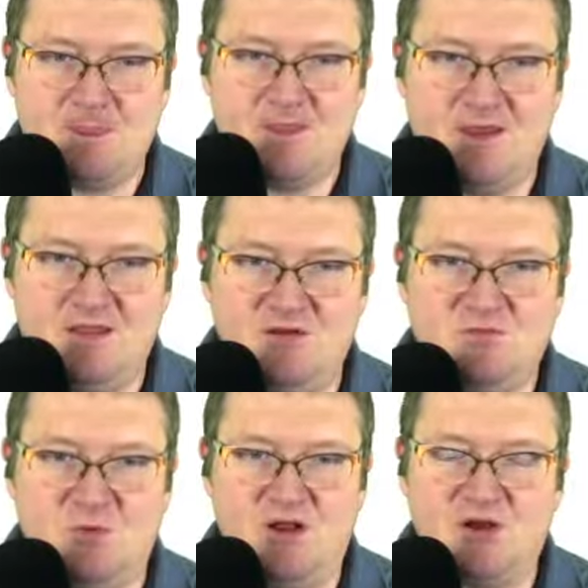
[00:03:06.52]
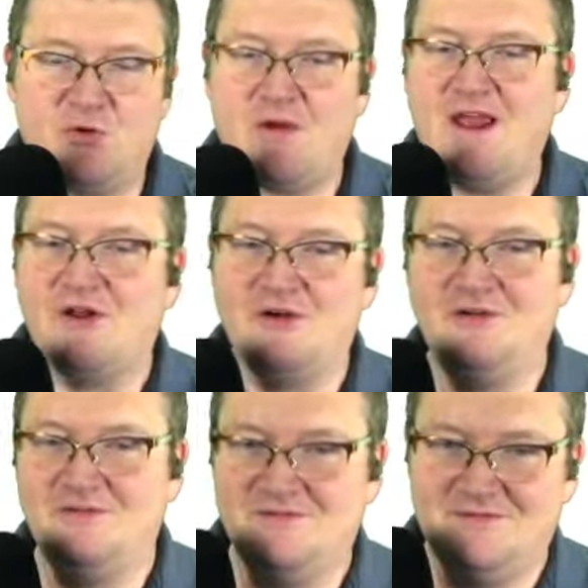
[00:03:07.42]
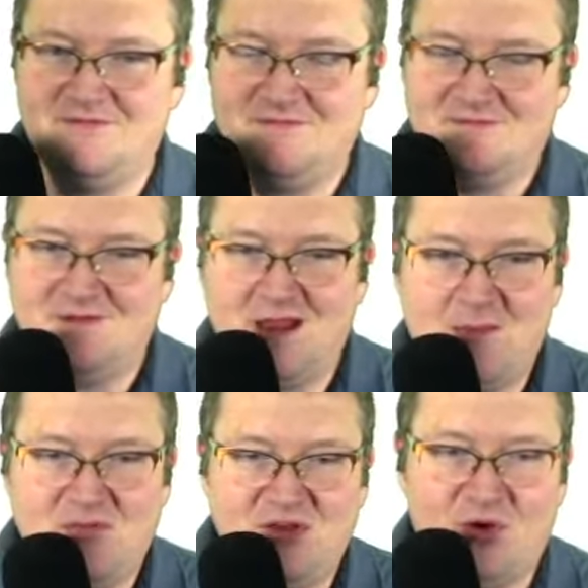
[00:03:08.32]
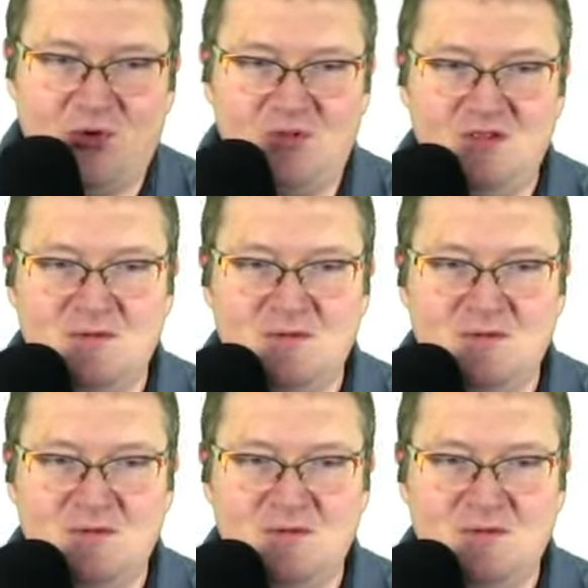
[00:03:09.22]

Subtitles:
Okay, there's one. A crater. An empty hole.